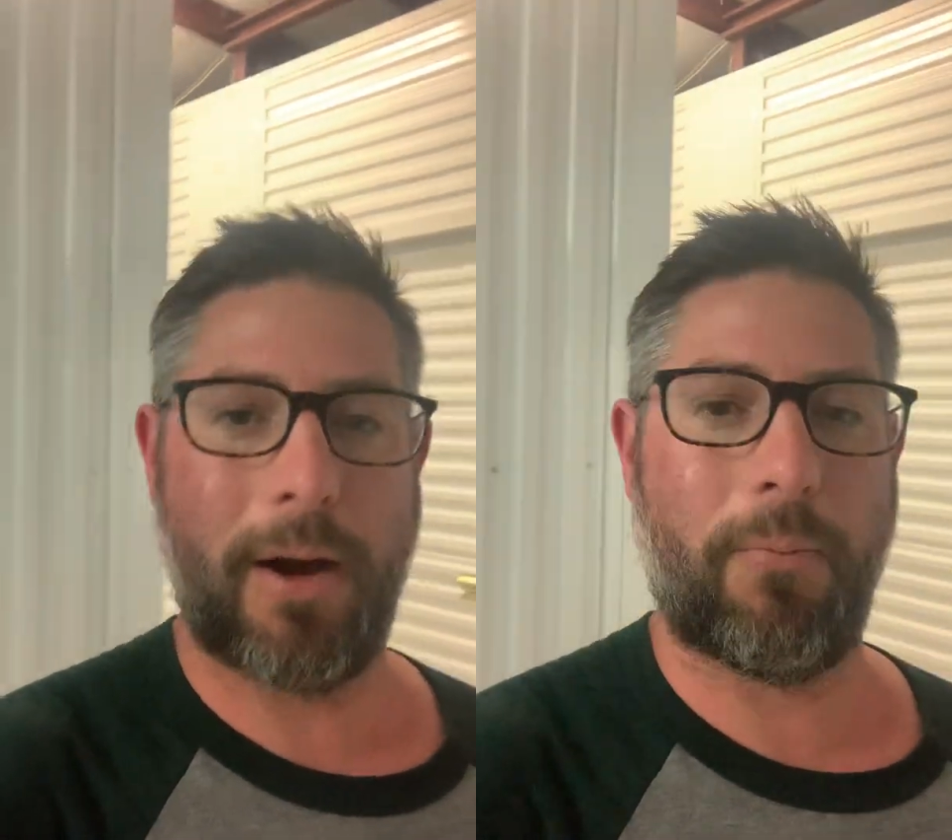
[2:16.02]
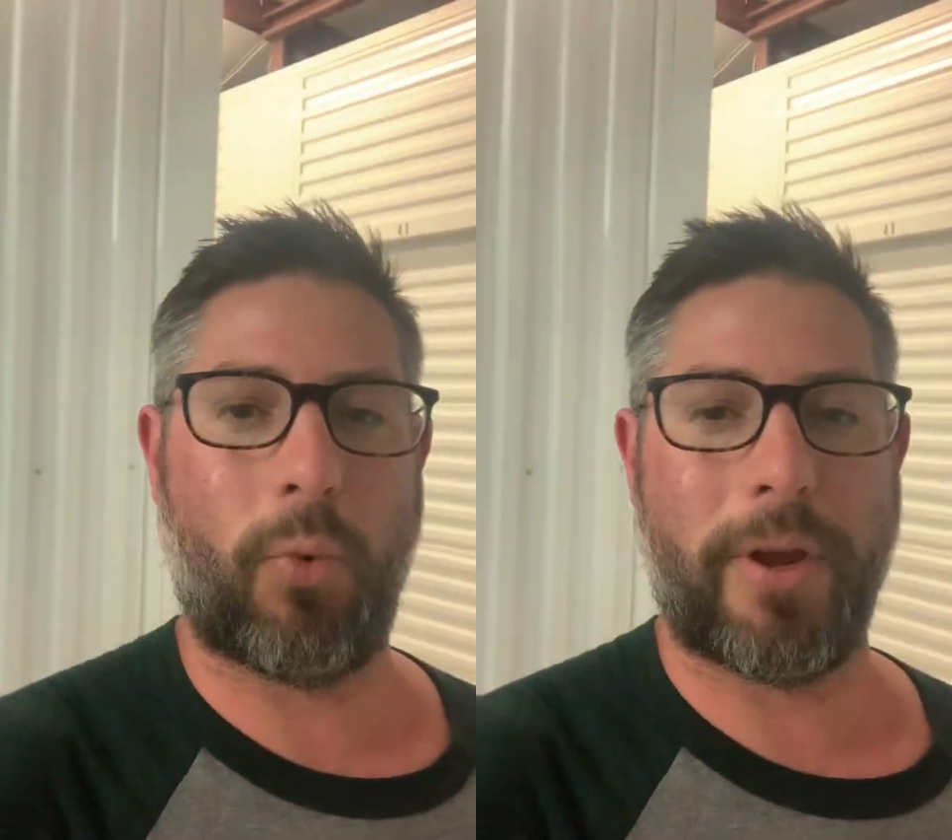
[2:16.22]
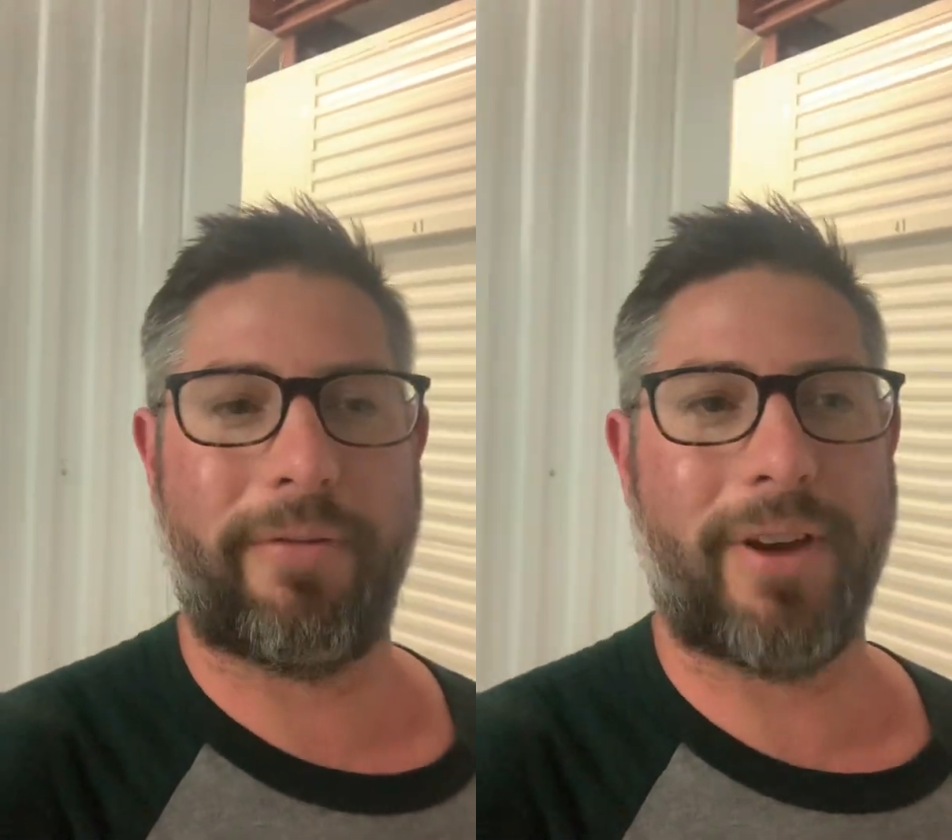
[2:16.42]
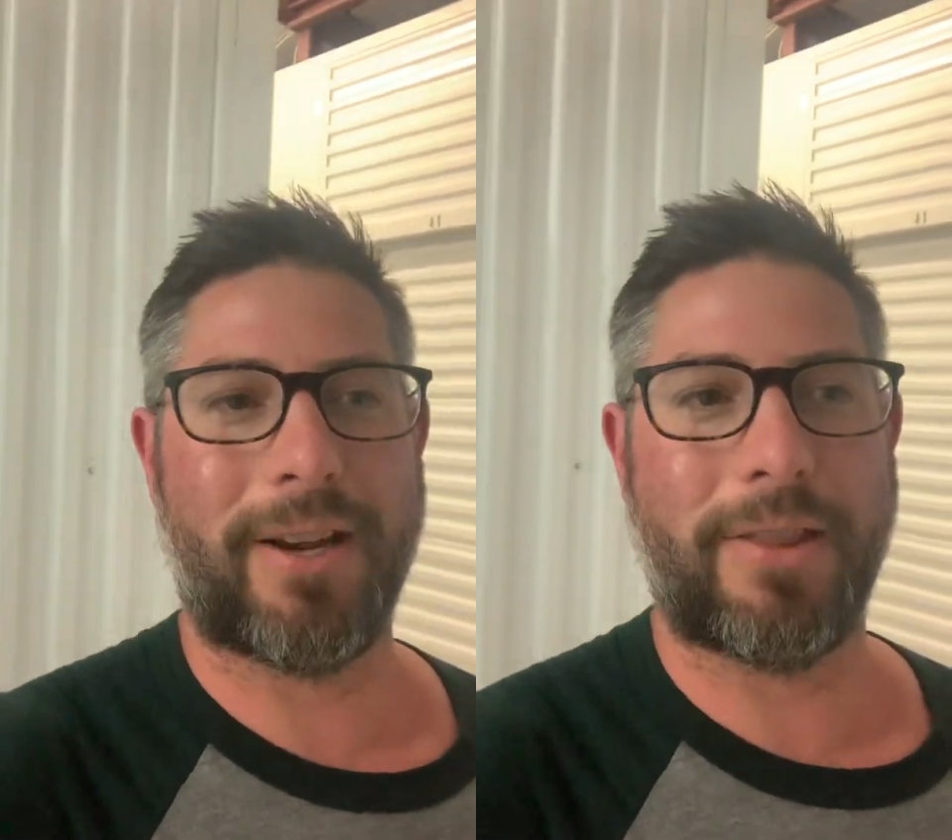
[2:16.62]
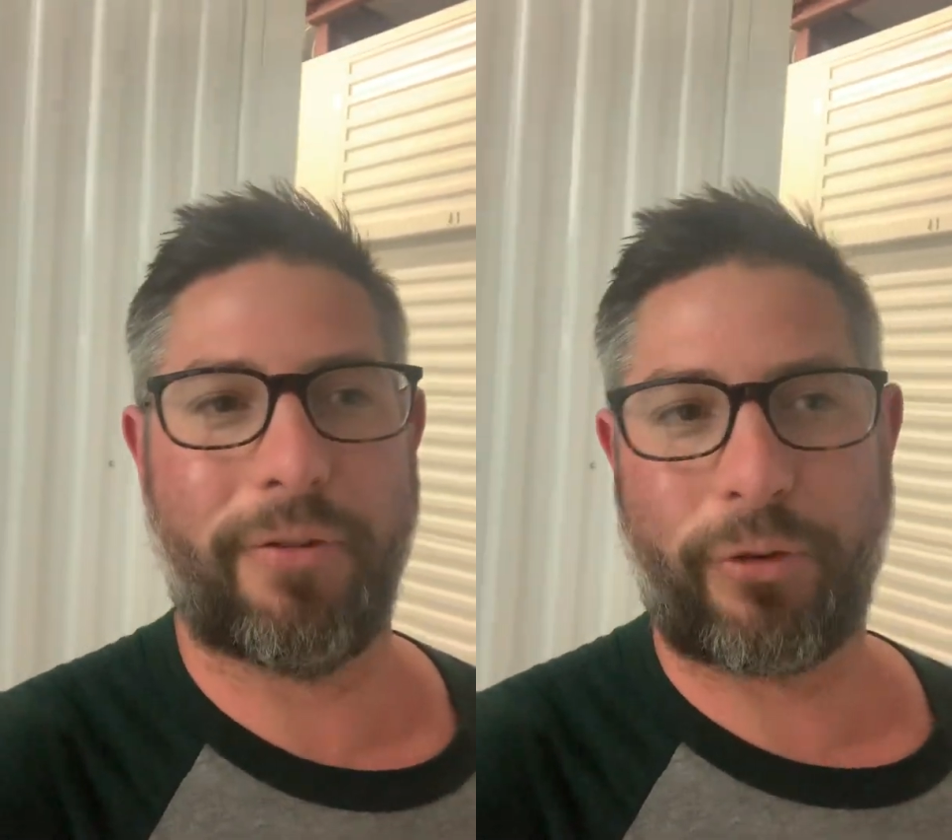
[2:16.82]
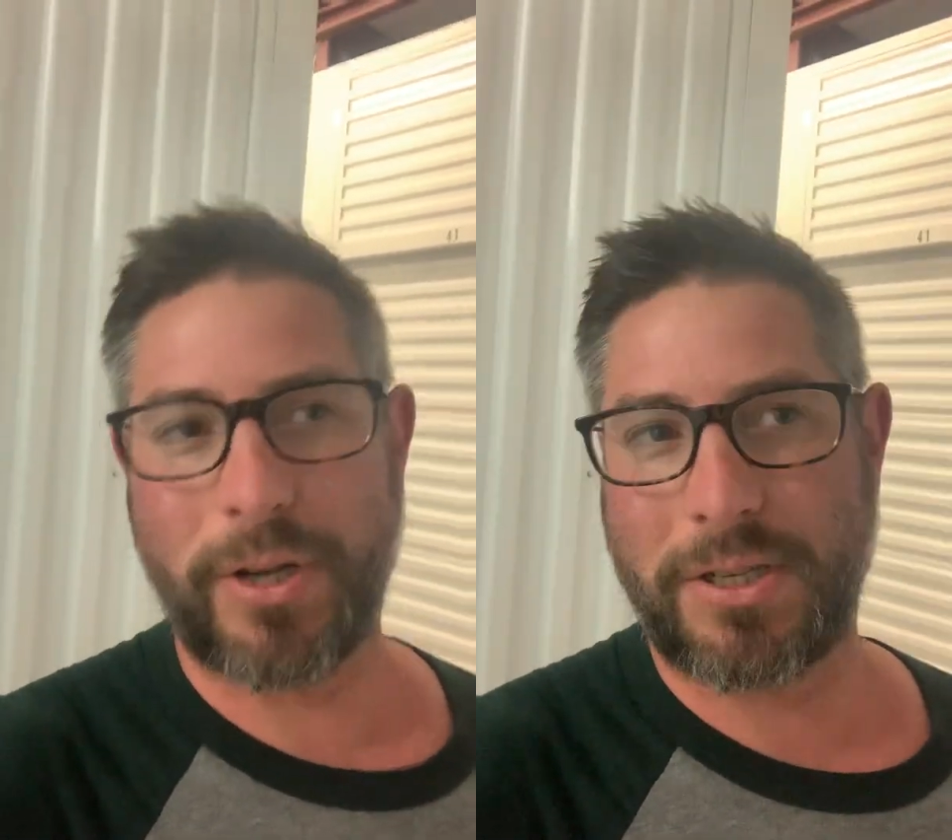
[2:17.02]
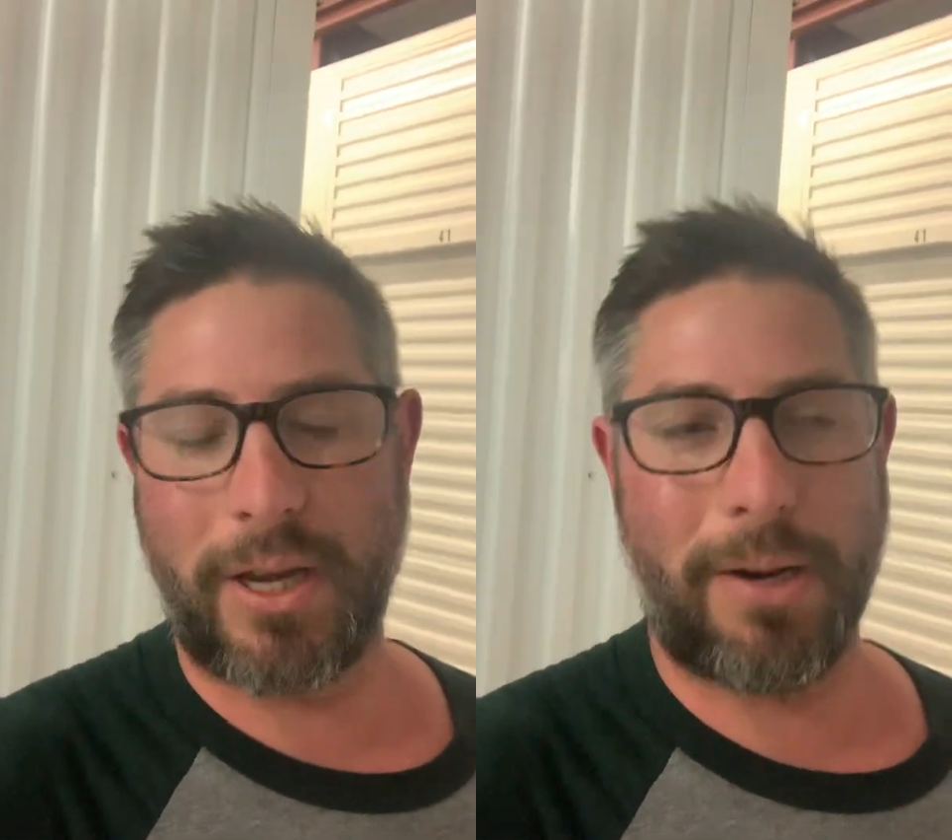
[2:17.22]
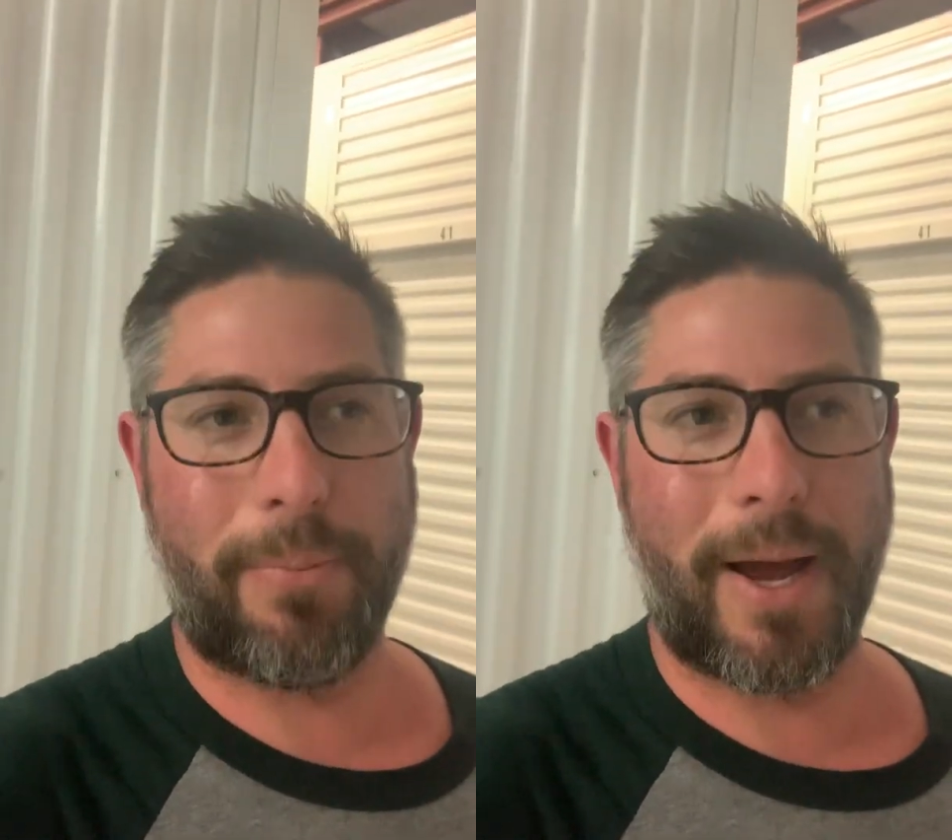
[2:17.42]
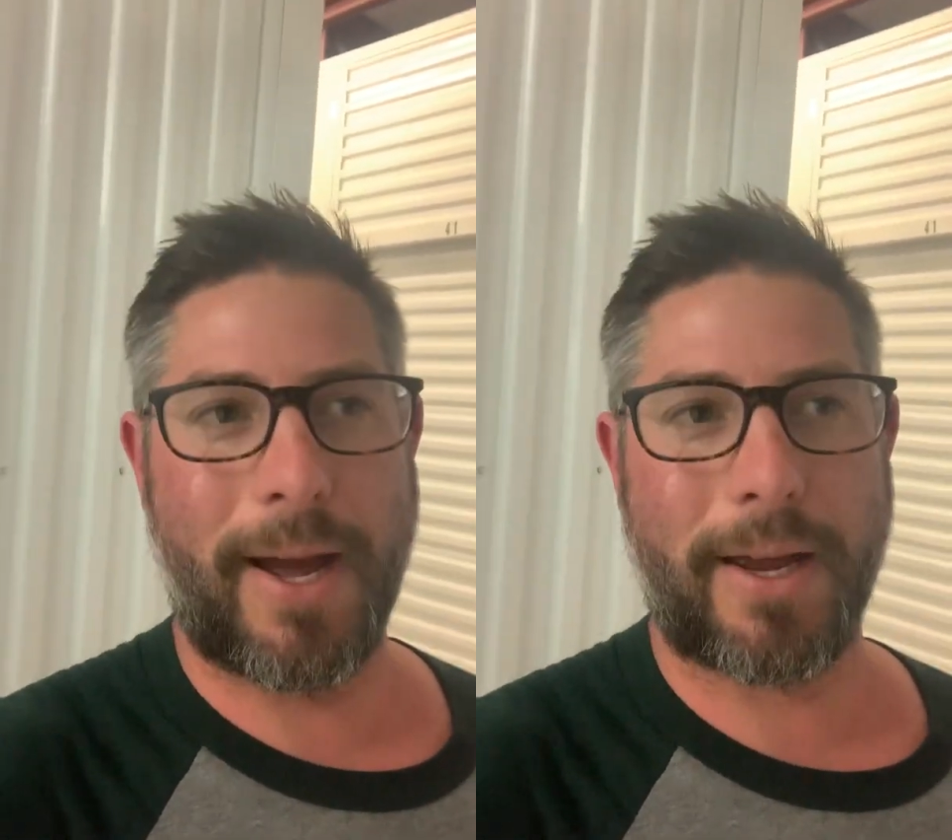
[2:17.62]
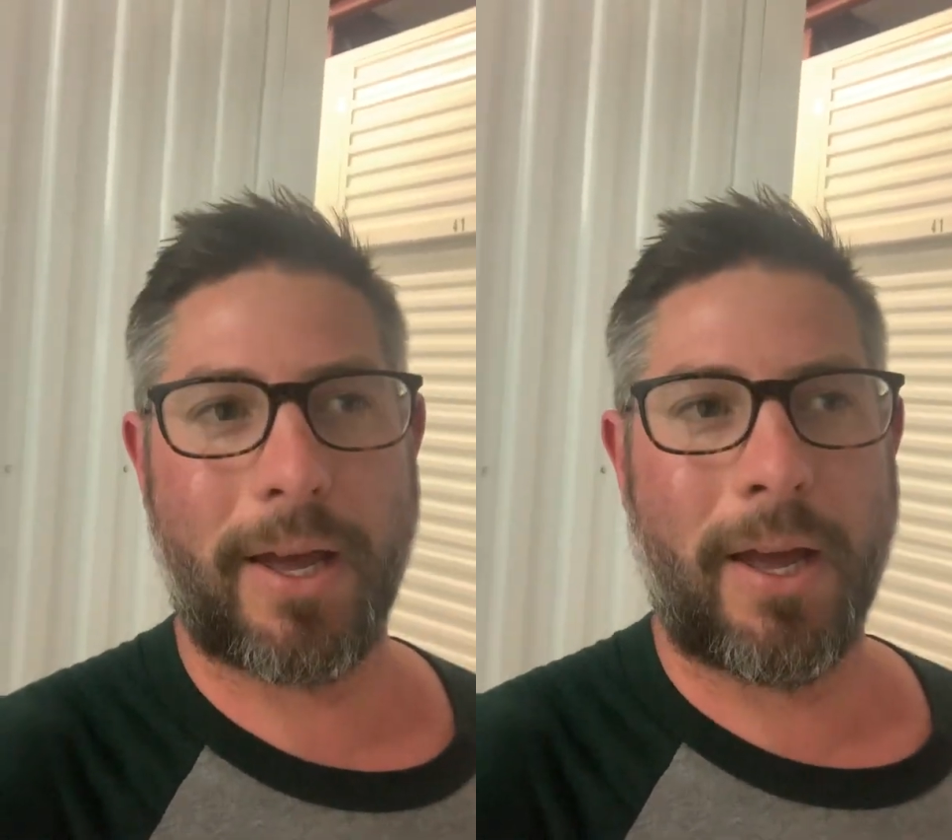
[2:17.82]
We invented the freestanding
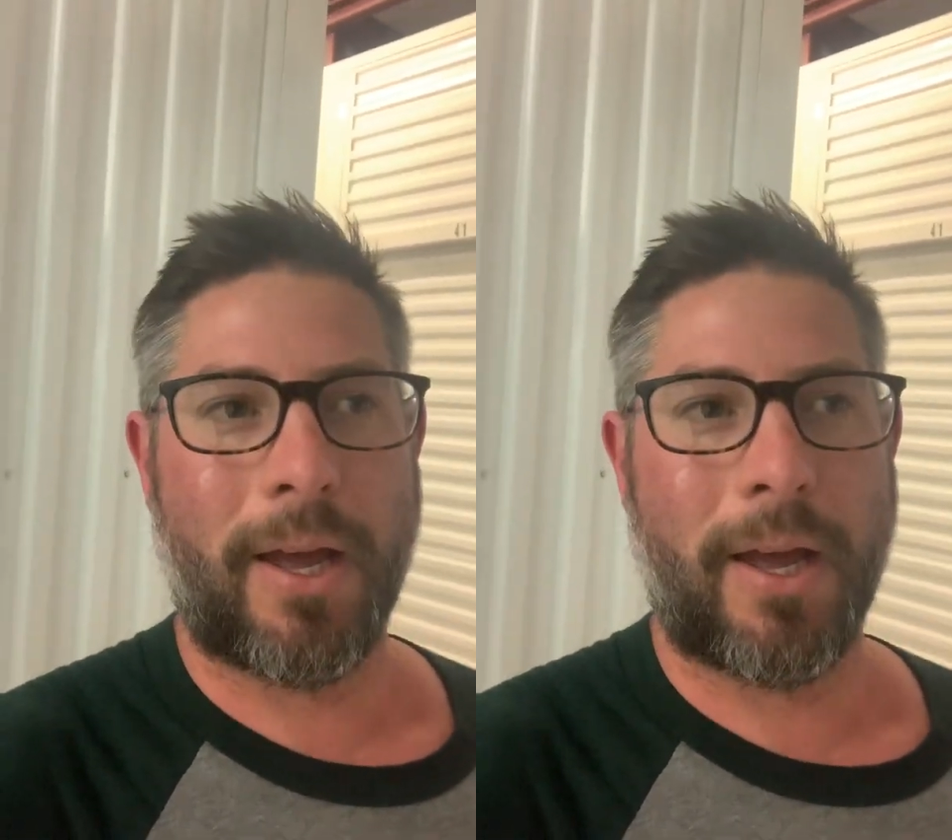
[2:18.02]
bag,